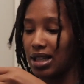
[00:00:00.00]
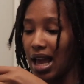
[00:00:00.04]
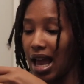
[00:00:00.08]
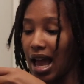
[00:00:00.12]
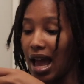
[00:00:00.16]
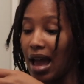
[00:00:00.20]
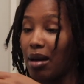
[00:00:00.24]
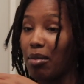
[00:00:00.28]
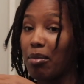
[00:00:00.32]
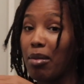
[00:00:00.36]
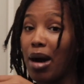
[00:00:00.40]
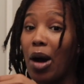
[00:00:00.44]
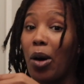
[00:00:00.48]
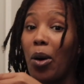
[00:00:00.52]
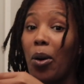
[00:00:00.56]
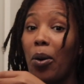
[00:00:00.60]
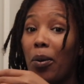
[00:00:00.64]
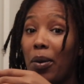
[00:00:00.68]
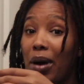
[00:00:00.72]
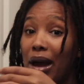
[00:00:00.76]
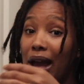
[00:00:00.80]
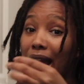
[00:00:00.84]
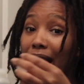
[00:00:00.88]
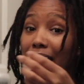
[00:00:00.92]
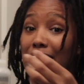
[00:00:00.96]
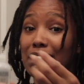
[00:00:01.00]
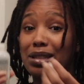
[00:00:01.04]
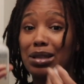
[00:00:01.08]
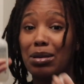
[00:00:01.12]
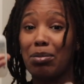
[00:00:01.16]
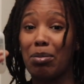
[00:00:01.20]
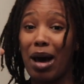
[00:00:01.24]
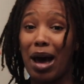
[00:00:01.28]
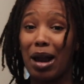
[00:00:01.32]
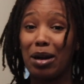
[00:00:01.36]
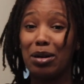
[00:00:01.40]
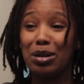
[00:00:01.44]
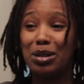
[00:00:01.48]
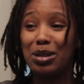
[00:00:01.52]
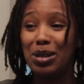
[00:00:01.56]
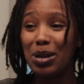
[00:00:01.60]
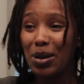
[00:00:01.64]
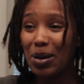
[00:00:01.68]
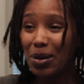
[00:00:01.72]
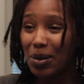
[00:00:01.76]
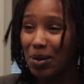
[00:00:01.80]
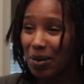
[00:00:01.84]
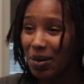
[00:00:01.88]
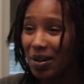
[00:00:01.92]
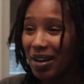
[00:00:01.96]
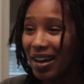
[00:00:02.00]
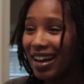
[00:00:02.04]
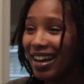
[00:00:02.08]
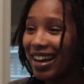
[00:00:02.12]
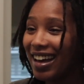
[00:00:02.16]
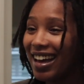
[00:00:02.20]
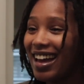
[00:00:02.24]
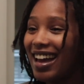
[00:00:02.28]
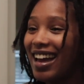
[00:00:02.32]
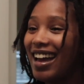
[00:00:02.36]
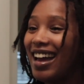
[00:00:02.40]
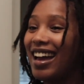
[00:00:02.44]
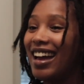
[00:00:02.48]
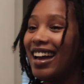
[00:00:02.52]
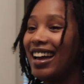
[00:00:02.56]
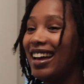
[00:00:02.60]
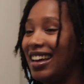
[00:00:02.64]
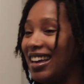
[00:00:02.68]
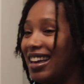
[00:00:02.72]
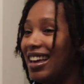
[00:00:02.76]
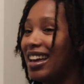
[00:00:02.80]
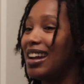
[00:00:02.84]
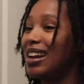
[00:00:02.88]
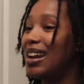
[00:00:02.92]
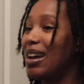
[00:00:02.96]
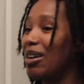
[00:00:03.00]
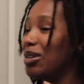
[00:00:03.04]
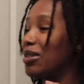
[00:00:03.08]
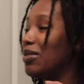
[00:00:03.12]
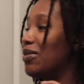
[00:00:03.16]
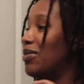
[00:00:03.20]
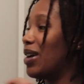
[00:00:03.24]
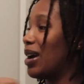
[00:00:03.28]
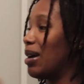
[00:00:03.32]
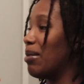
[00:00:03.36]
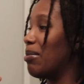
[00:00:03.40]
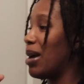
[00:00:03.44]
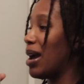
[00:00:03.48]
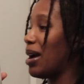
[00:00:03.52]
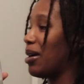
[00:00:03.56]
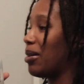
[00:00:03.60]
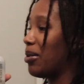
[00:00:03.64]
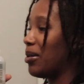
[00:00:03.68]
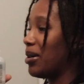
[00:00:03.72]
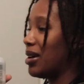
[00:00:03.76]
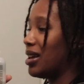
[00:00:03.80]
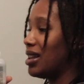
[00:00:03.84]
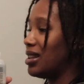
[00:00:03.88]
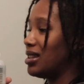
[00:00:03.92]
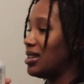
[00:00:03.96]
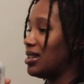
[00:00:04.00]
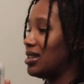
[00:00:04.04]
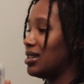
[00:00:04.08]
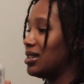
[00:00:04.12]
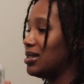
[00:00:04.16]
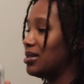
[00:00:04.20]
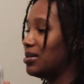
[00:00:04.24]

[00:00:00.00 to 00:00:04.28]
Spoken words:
Add bottle 1 into bottle 2. Yeah, that was very backwards.